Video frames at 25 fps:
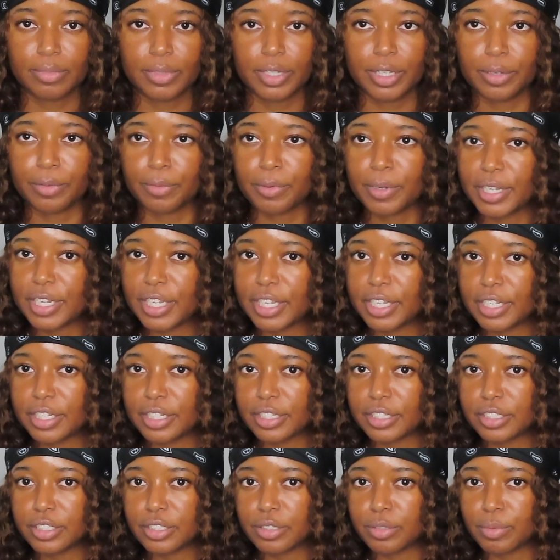It
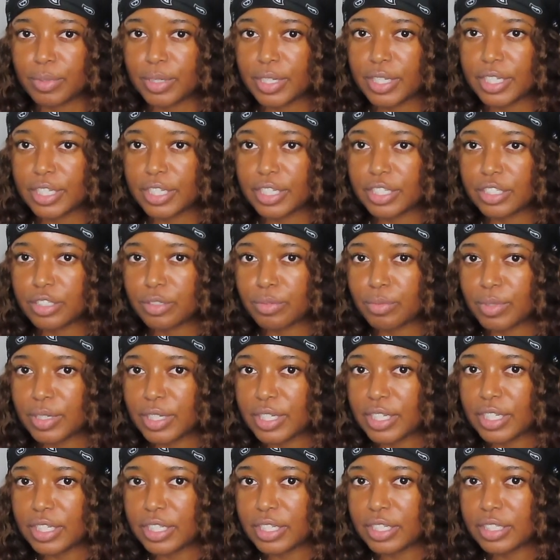rings, rings,
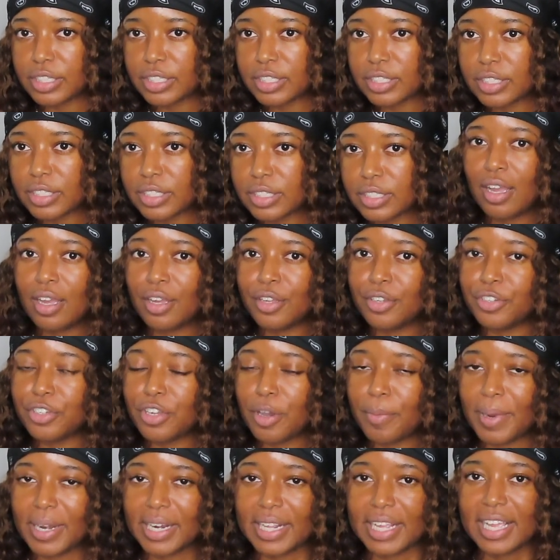rings.
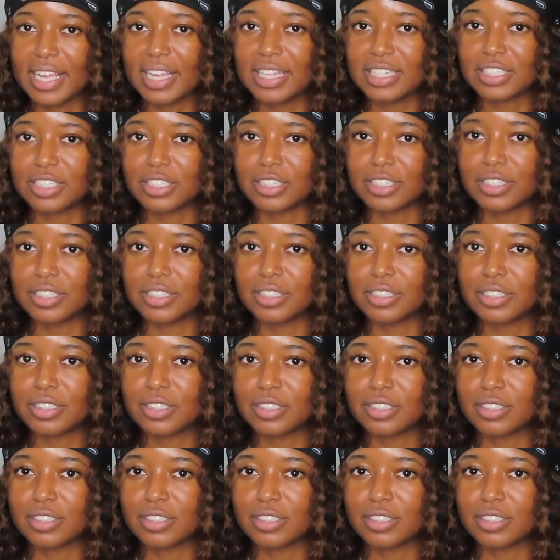Nobody answers.